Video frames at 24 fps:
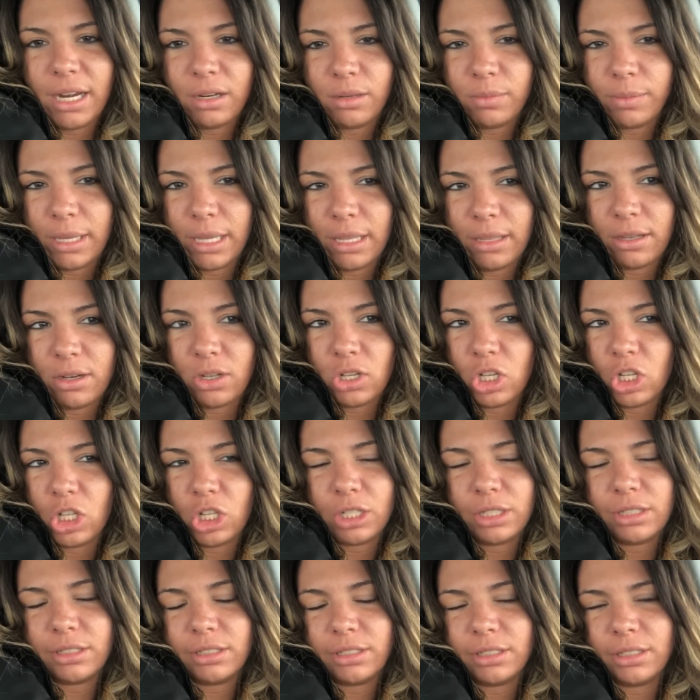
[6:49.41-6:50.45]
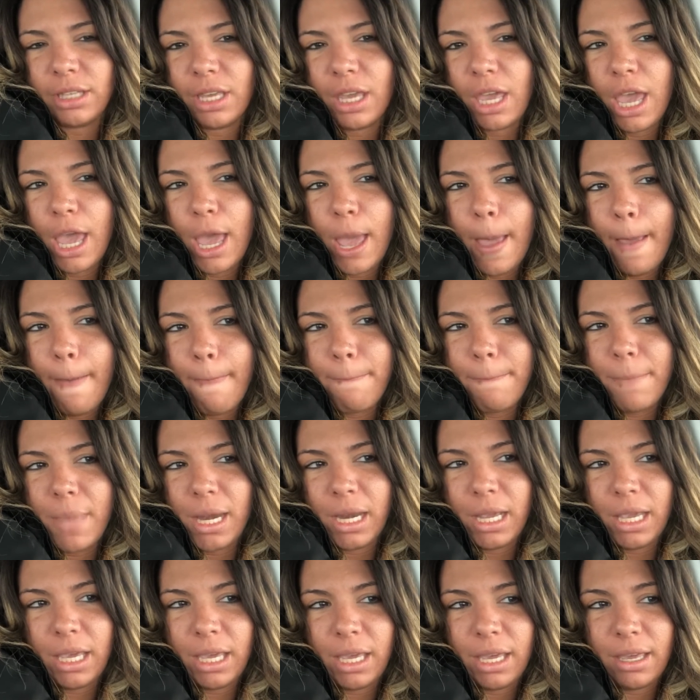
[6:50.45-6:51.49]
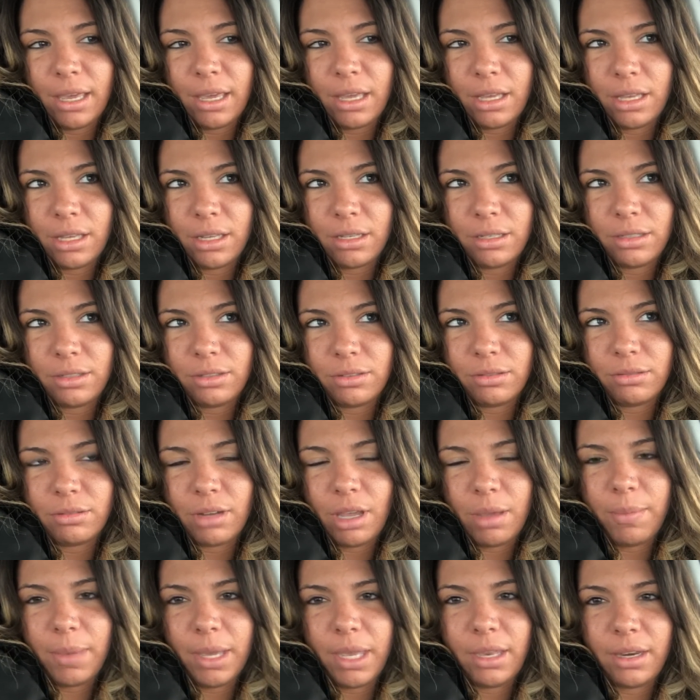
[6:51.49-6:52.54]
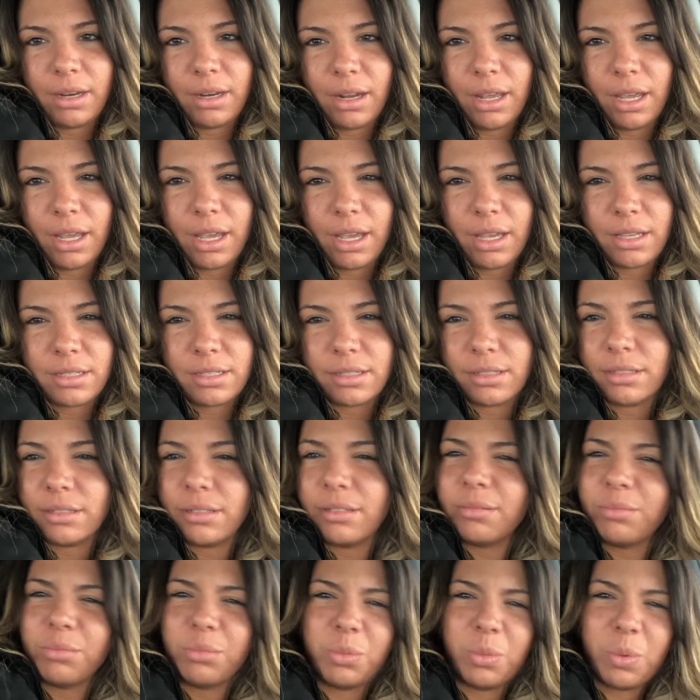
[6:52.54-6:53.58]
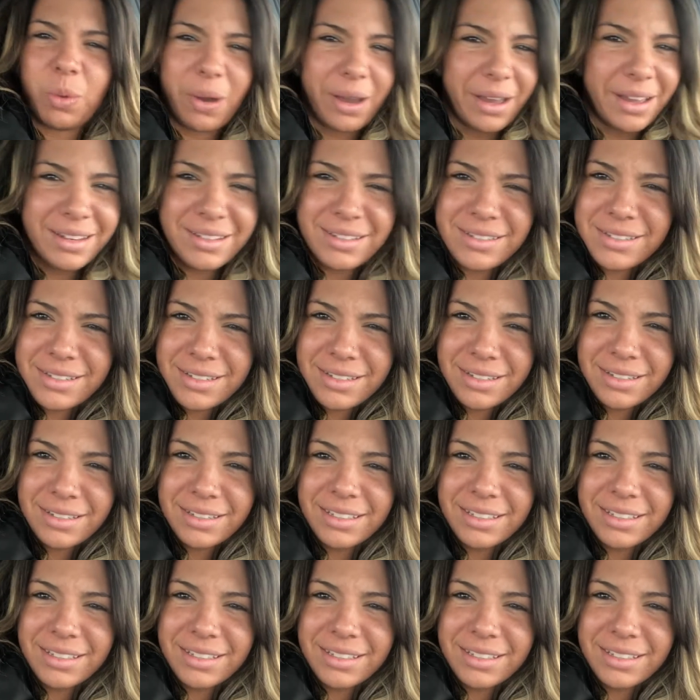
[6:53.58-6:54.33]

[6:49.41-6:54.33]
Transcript: It'll be a little mini, I mean, I guess, what?